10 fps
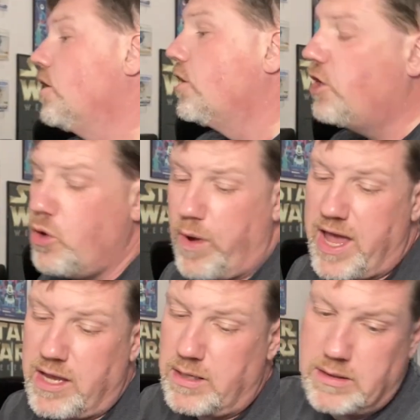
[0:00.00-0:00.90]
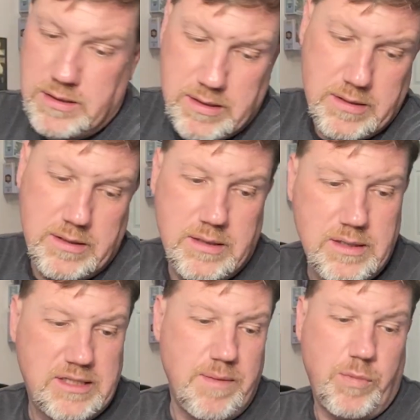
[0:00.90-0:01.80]
QA
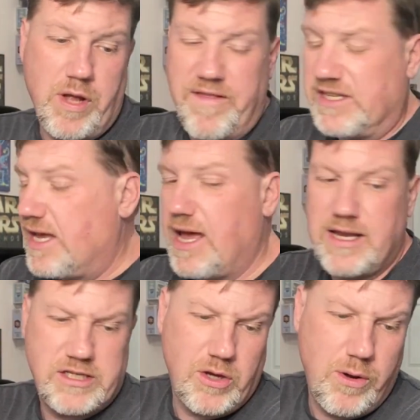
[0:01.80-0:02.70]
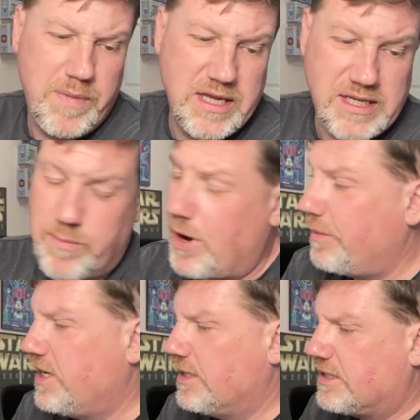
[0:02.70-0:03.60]
symbol on the side, so it means they probably
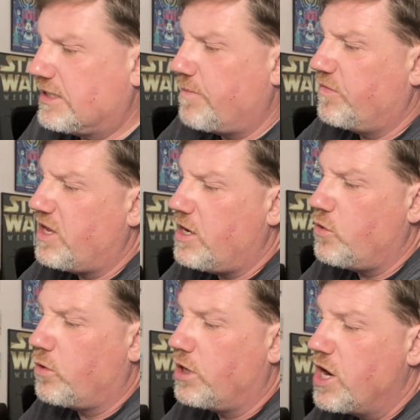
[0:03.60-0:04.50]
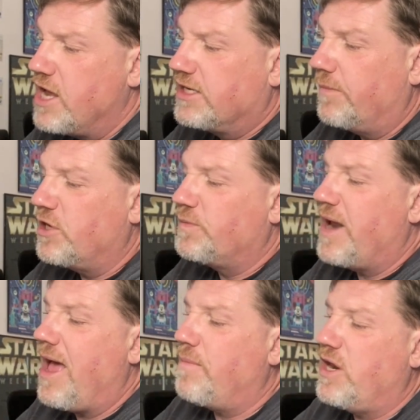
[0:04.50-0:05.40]
did something or something's been
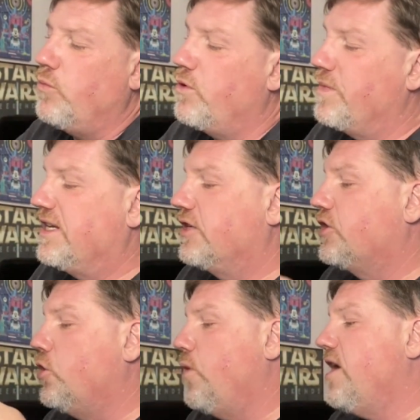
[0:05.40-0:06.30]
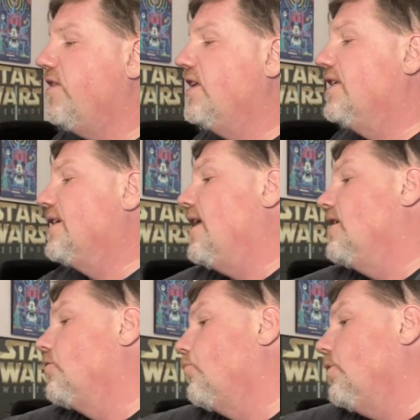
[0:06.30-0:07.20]
happening with Mattel's QA and they decided
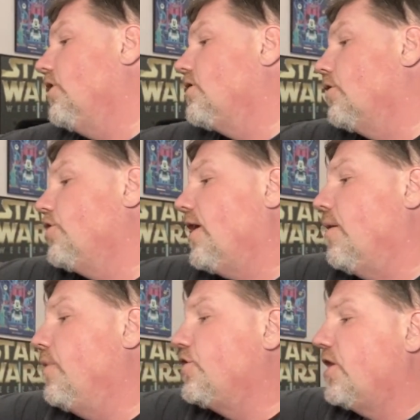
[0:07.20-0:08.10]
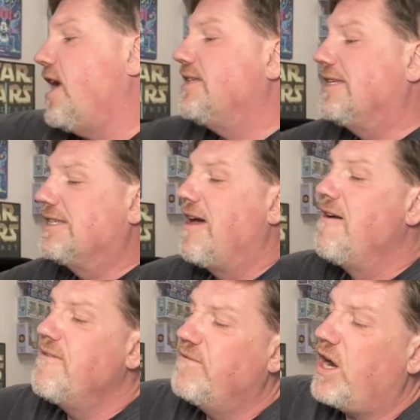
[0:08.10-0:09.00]
to really start checking a bunch of cases.
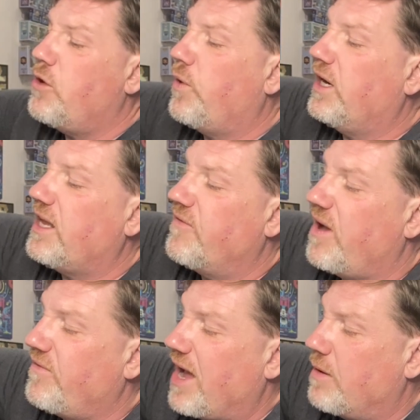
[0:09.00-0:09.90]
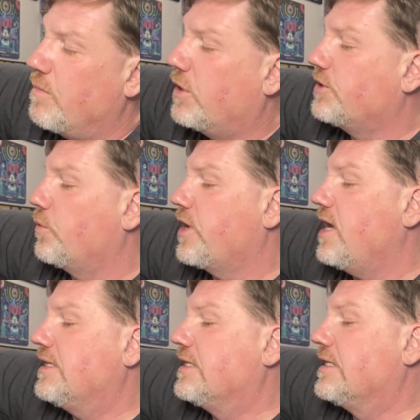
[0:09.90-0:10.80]
Very rarely have I gotten multiple
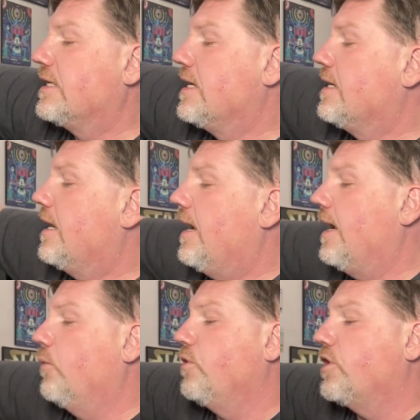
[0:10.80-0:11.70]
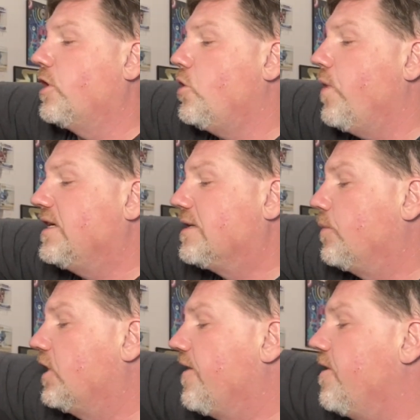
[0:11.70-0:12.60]
cases with the QA
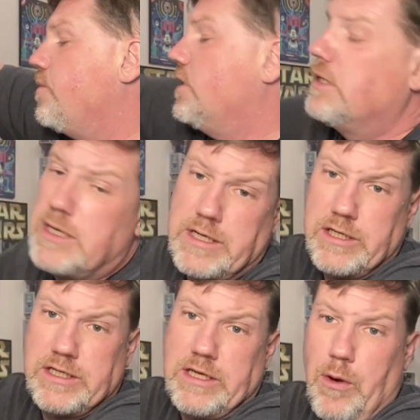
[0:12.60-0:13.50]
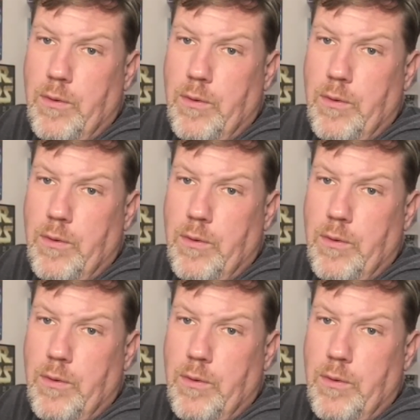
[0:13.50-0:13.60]
symbol on them. So,